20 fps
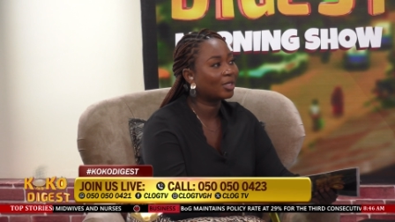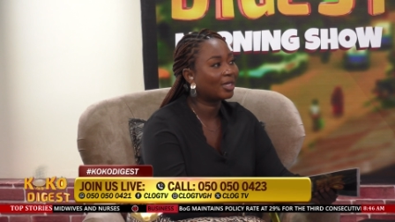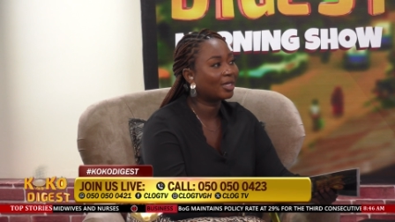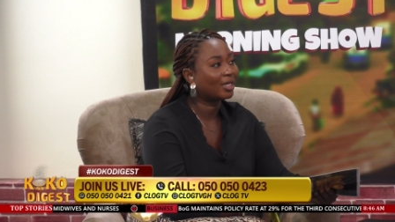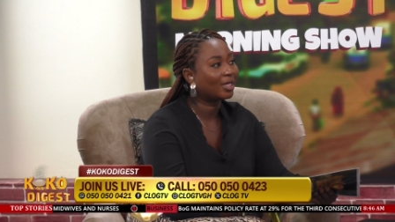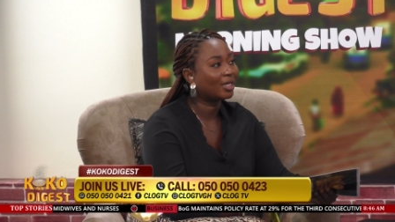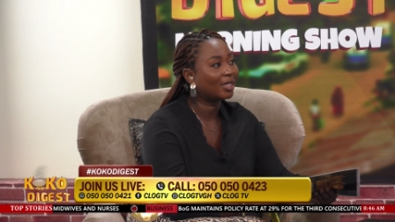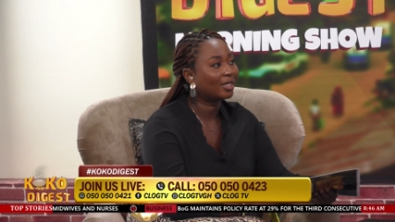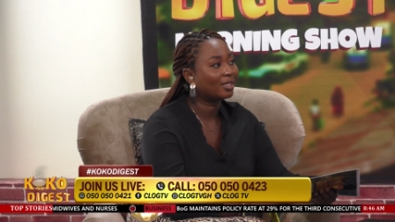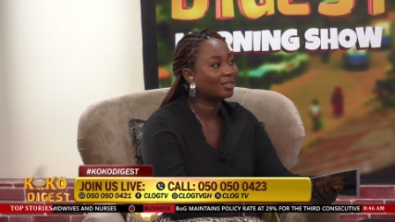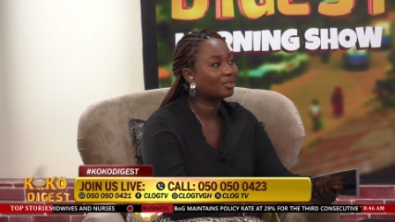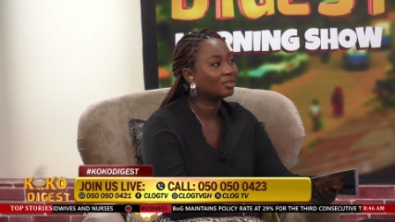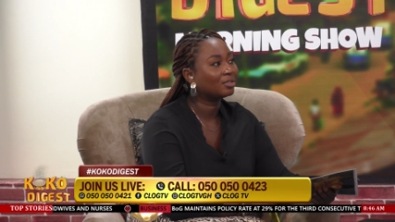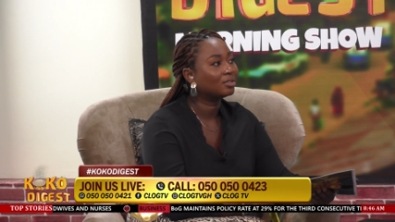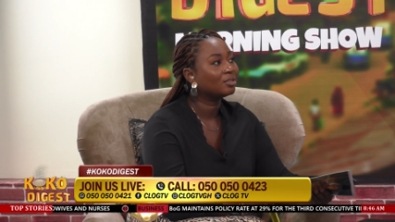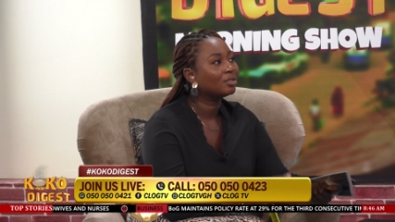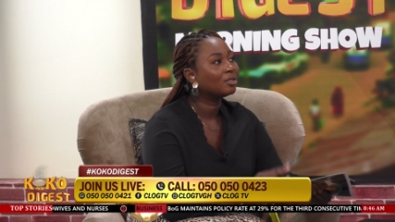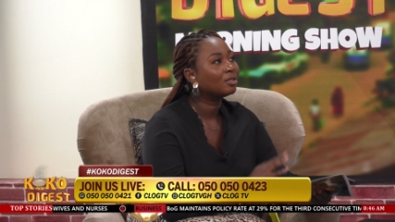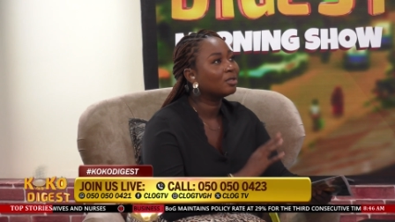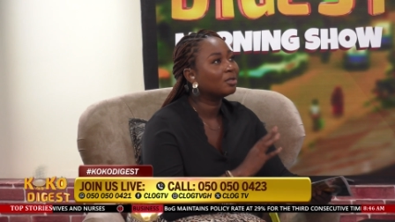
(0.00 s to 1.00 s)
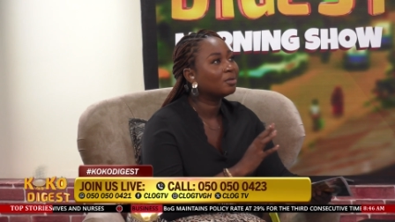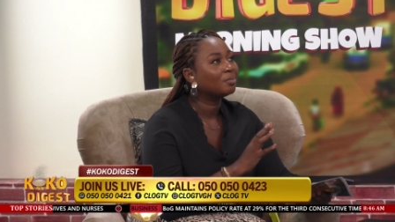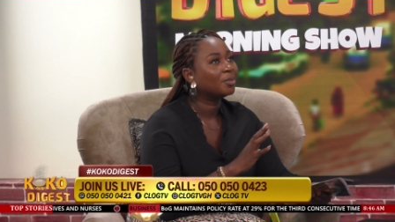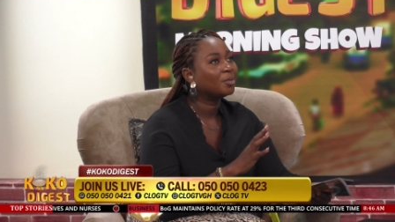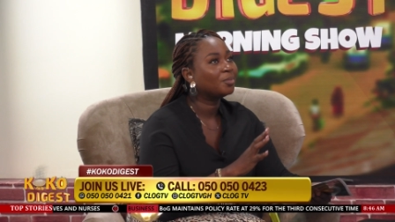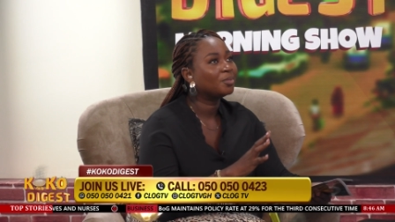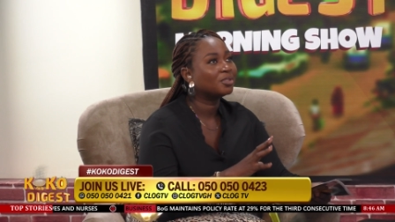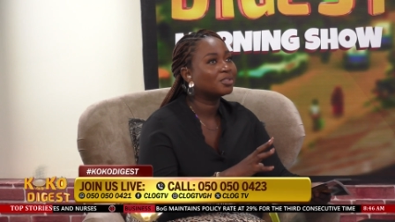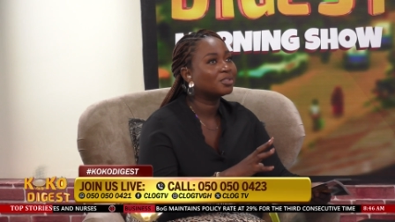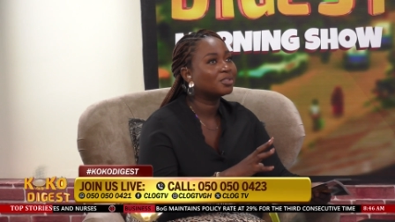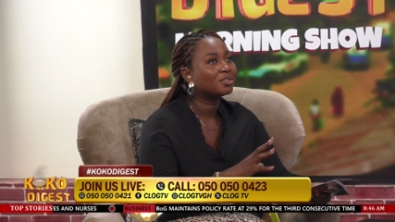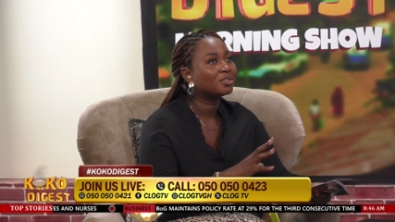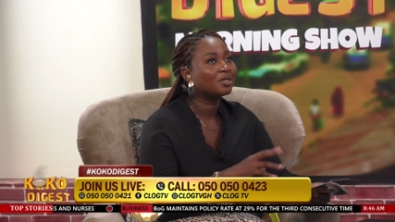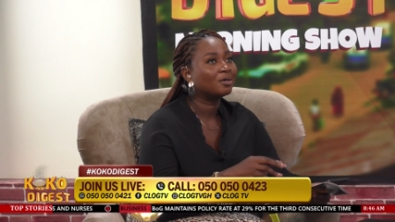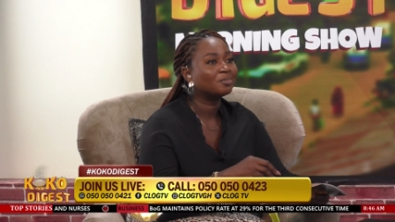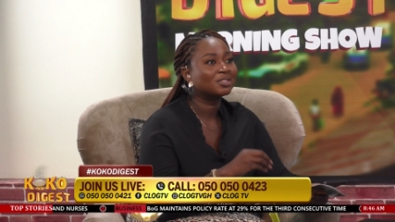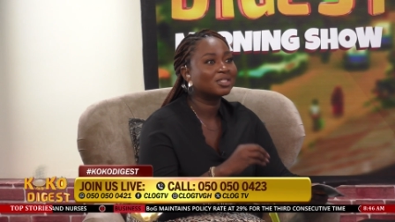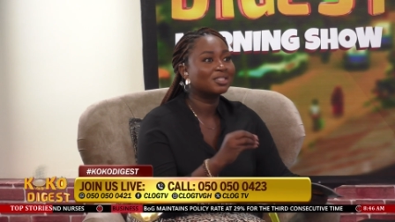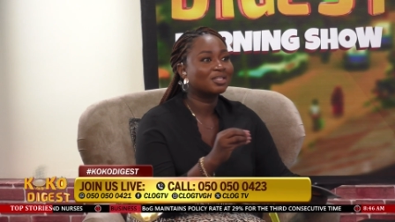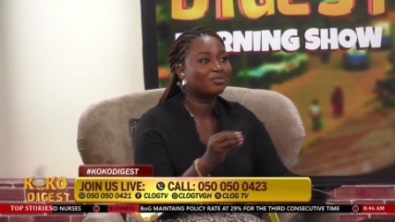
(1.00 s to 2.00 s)
to like maybe
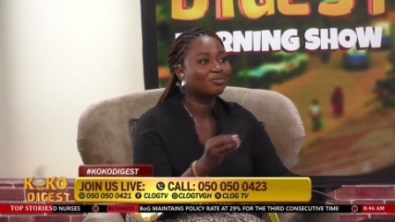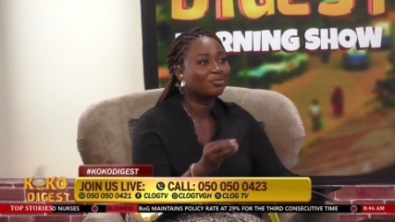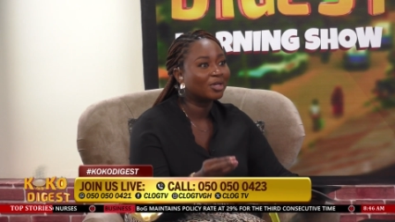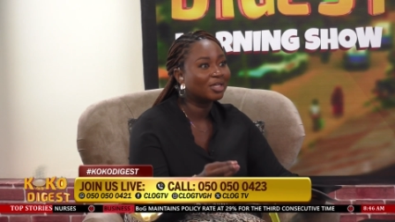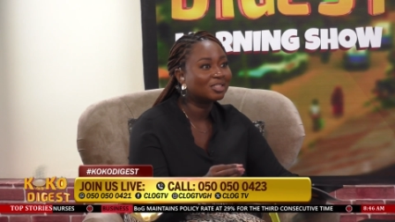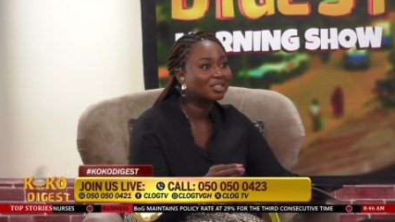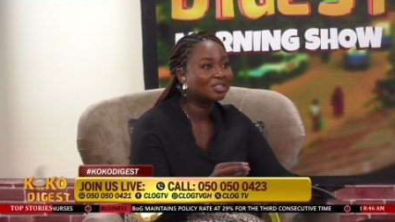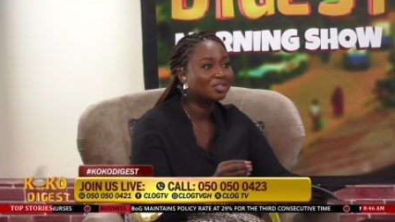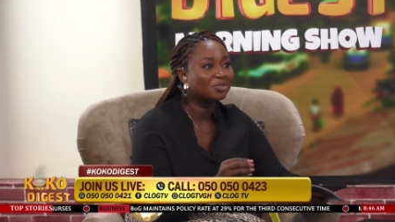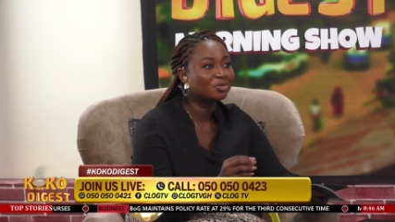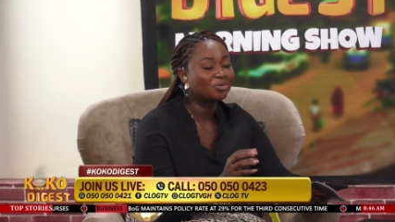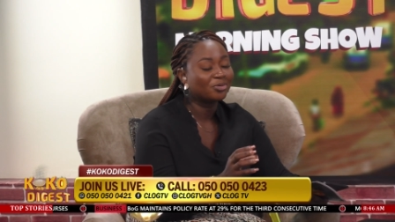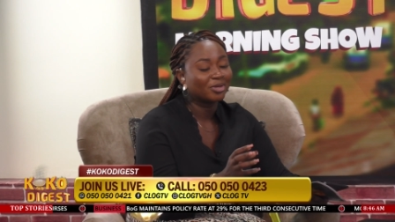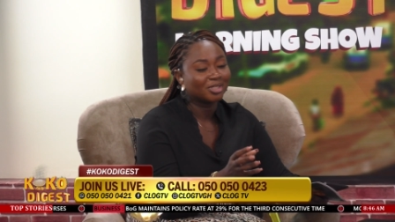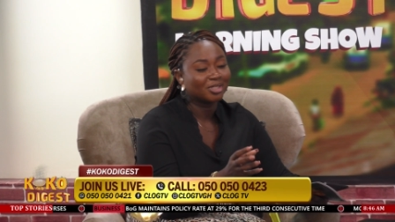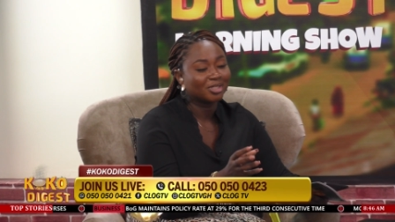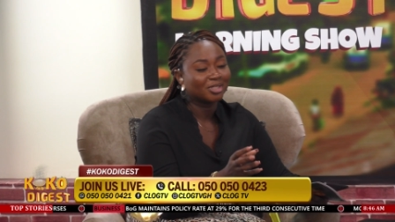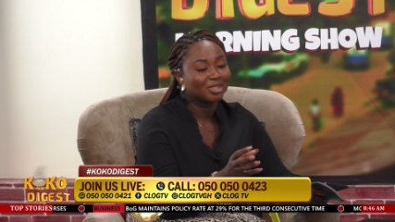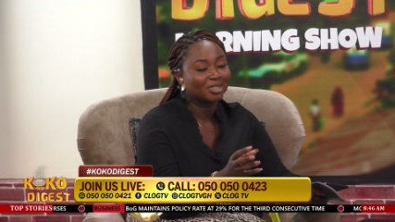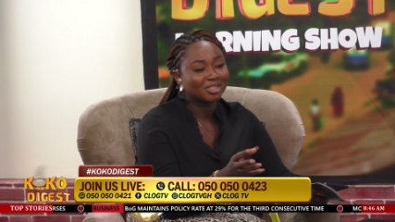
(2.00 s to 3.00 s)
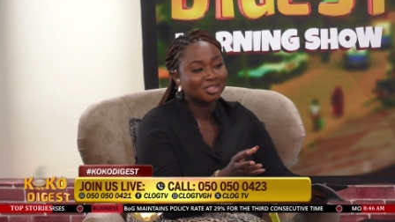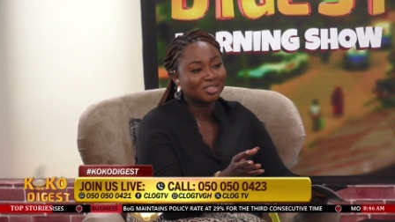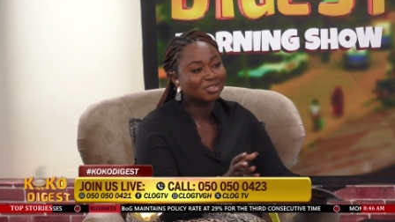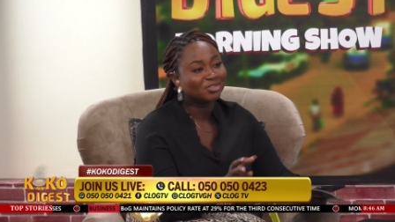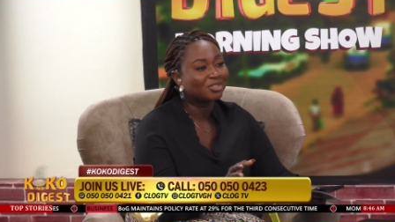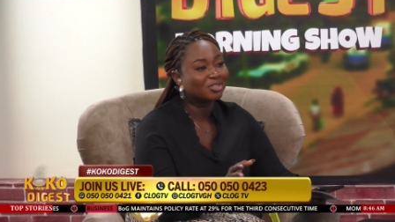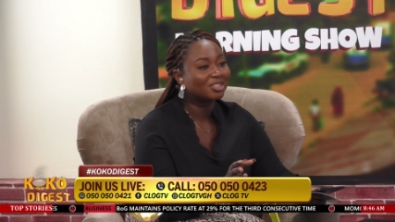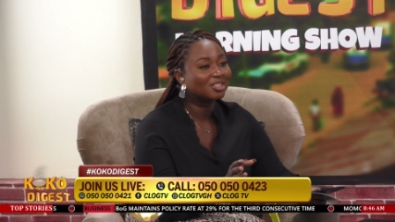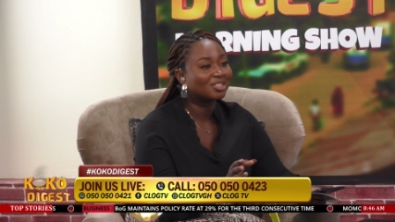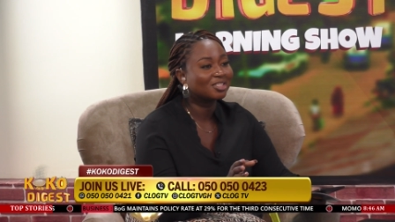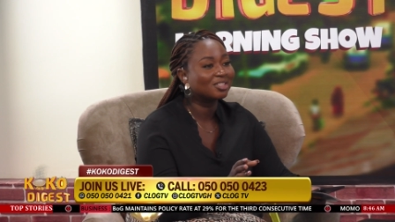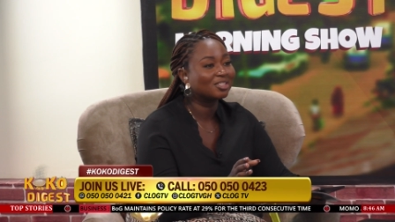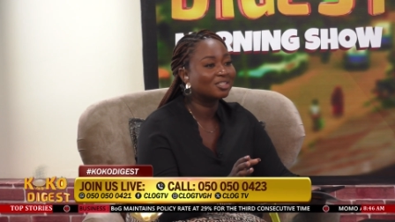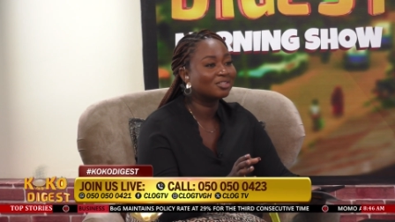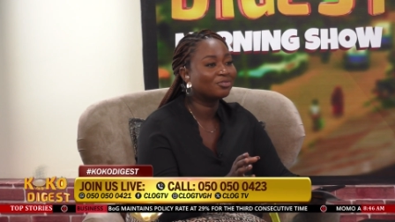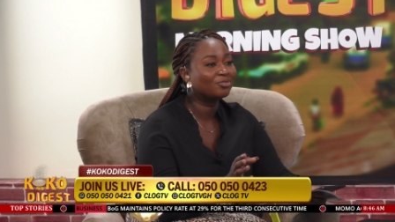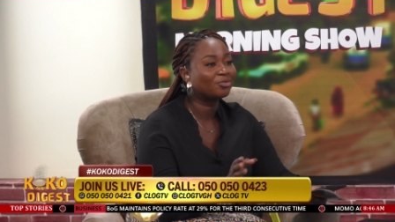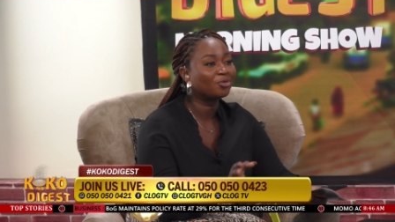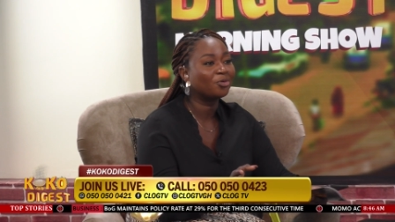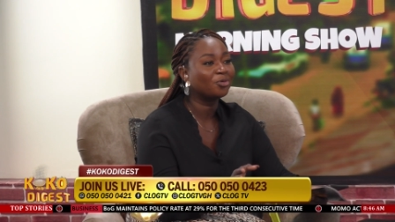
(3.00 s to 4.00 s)
some center for ngo
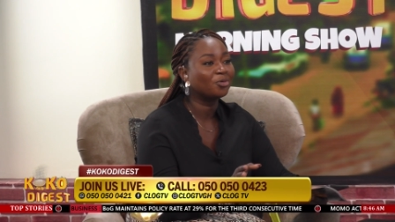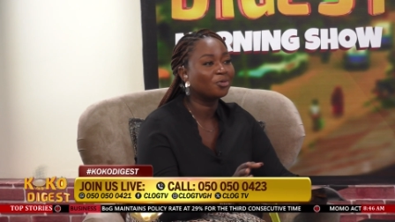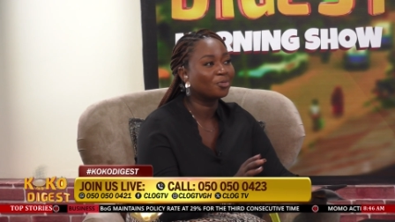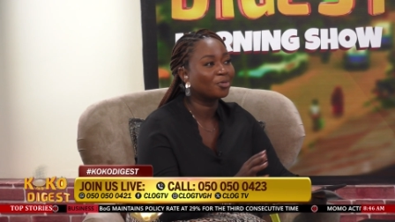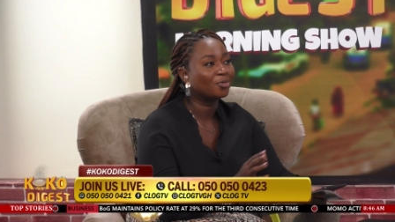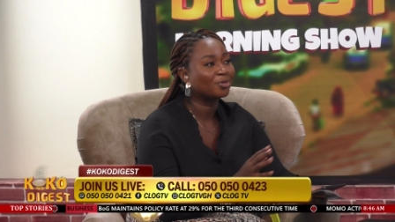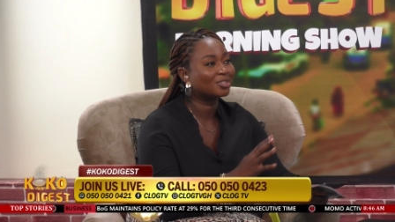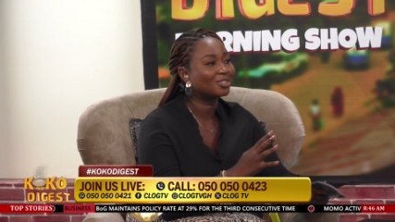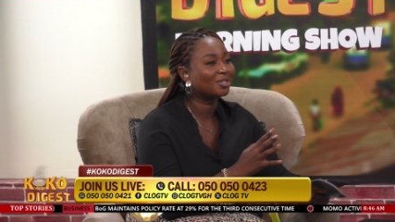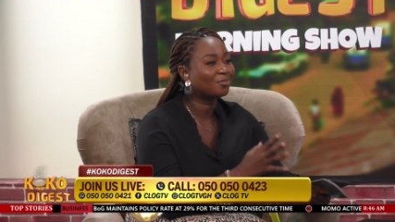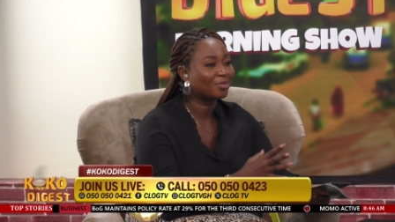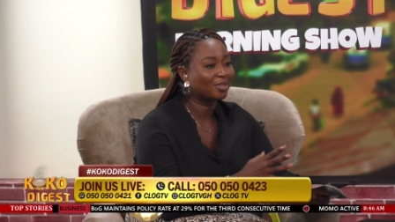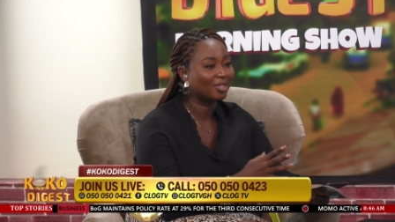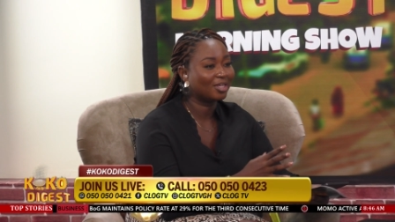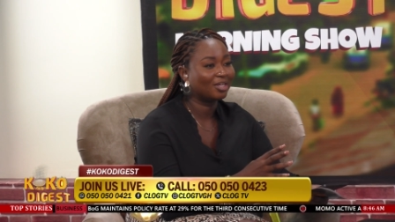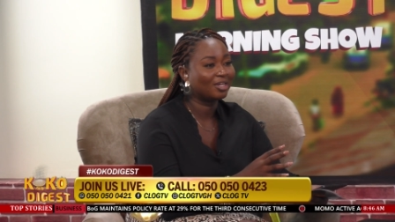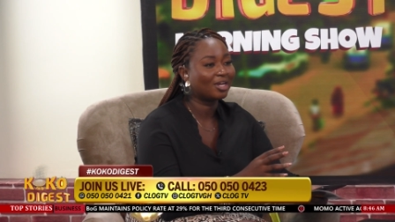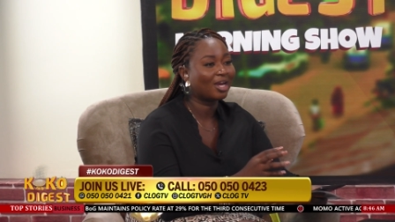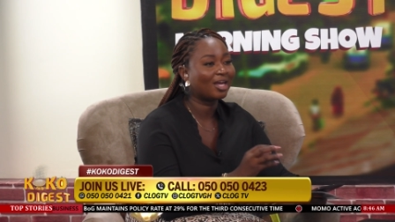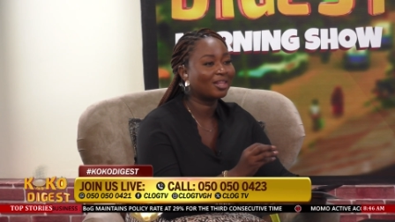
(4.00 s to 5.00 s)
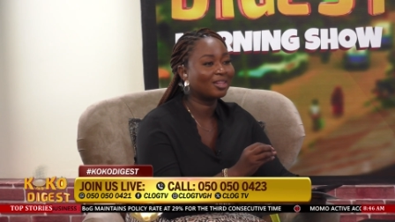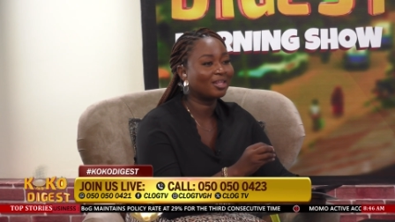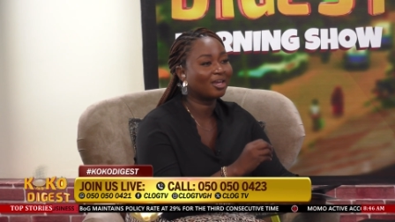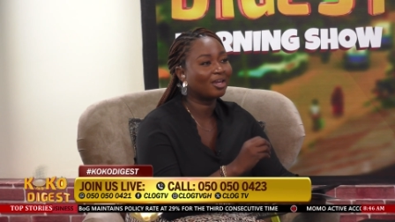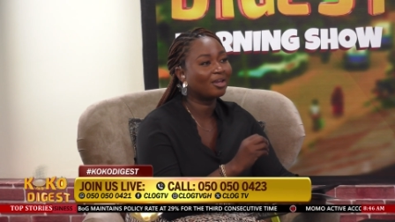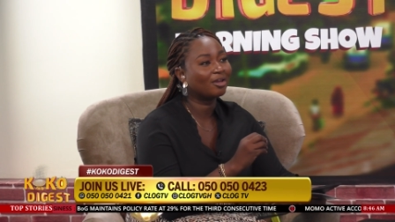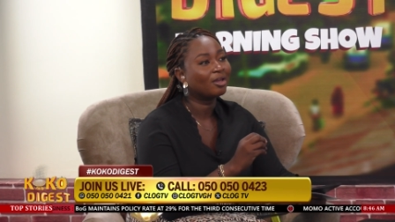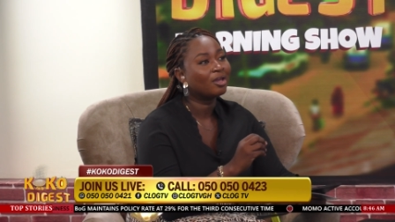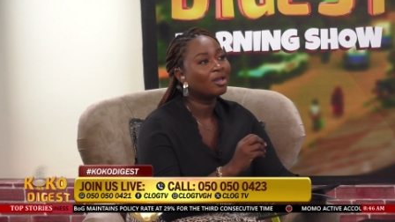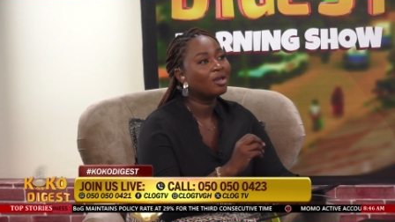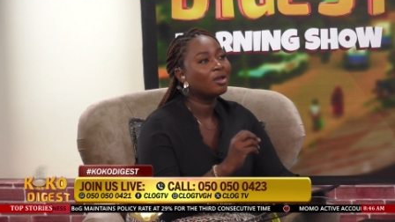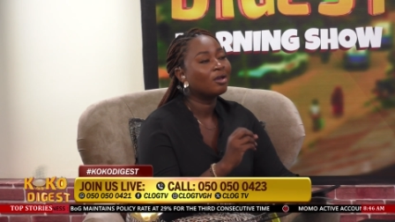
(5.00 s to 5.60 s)
registration forum or something are there